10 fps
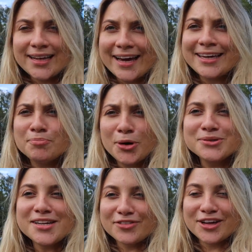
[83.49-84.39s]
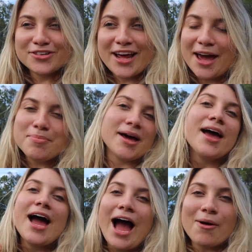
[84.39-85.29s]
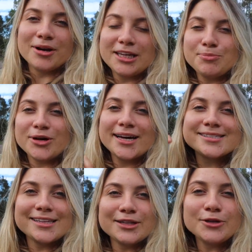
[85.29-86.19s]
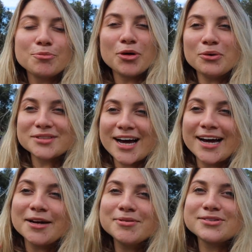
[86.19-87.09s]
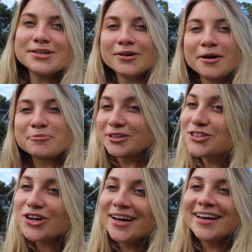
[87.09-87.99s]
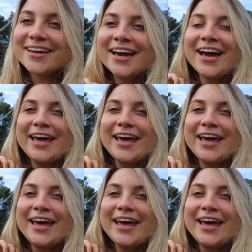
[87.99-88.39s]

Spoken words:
I can post every other day, but I want to keep you guys in the loop the whole time. So I'm really trying.